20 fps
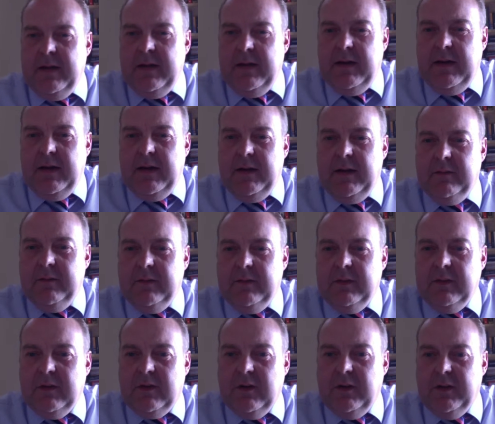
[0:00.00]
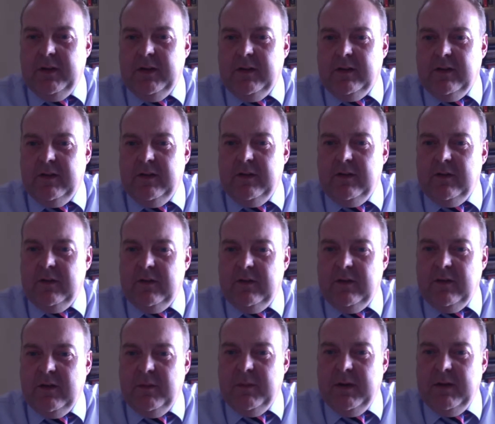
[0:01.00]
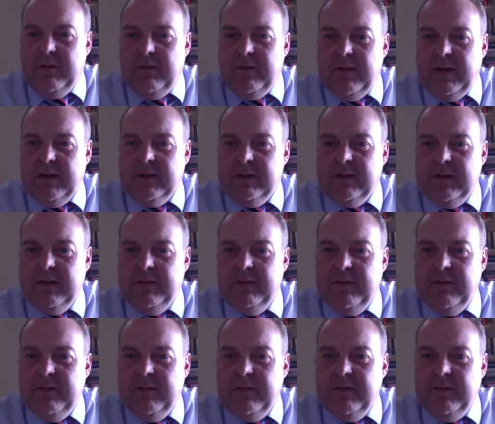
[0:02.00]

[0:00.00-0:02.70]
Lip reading: God, these coming in fast.